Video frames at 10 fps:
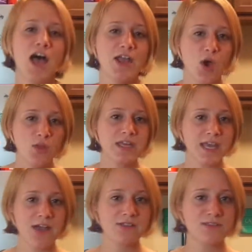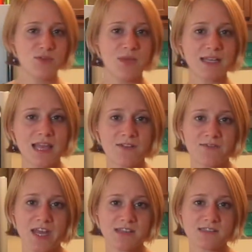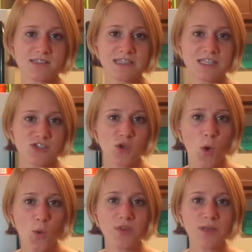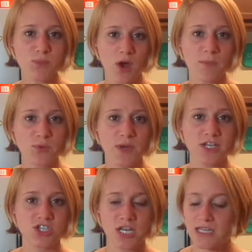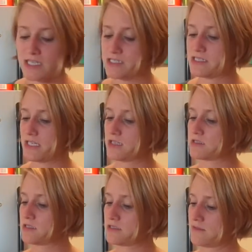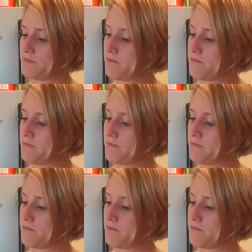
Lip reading: It only counts if you make that face. That's the only proper way to shake these things.